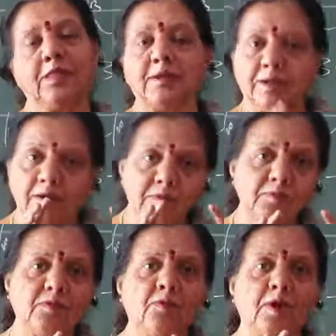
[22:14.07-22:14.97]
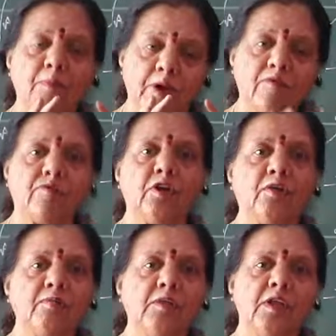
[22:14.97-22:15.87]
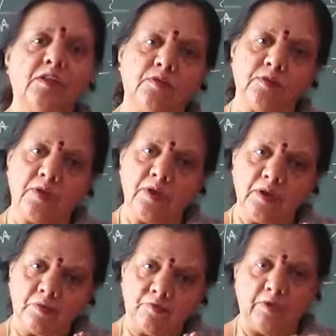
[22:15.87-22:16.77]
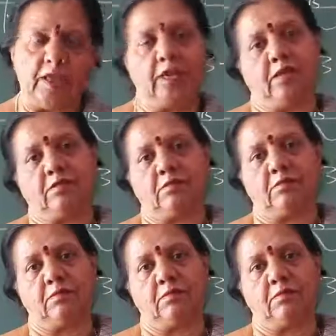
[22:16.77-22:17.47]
The terms, number of terms is varies